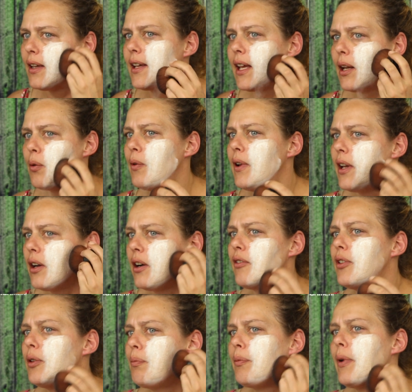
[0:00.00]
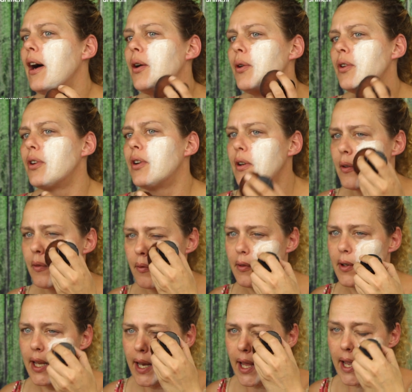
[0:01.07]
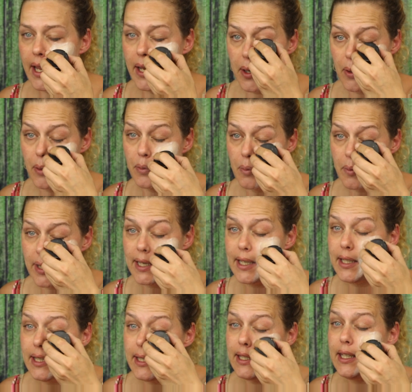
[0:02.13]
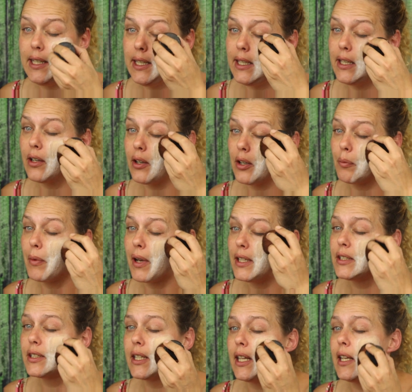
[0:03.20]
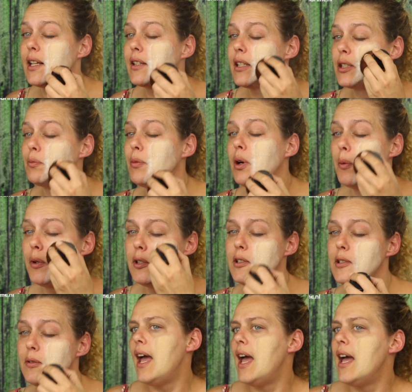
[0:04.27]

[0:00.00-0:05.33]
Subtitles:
get rid of the powder that I don't really need on my skin at this moment.